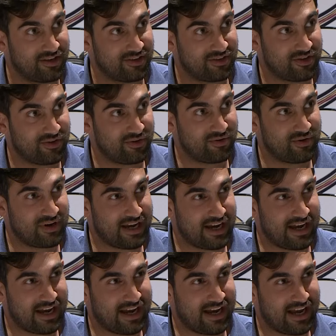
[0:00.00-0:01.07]
So
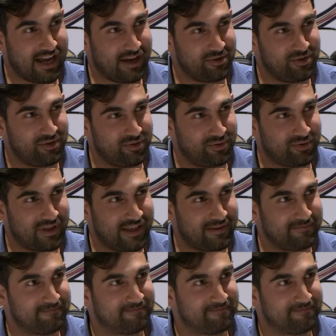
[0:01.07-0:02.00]
how do you deal with that?